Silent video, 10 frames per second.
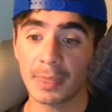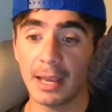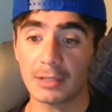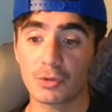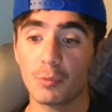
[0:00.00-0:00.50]

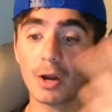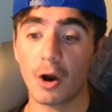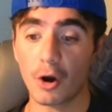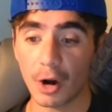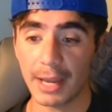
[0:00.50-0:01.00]
And so what
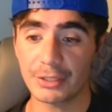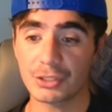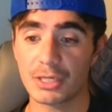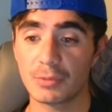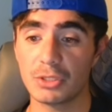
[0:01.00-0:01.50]
our
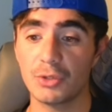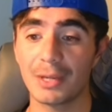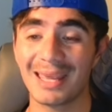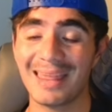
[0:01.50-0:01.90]
agency was doing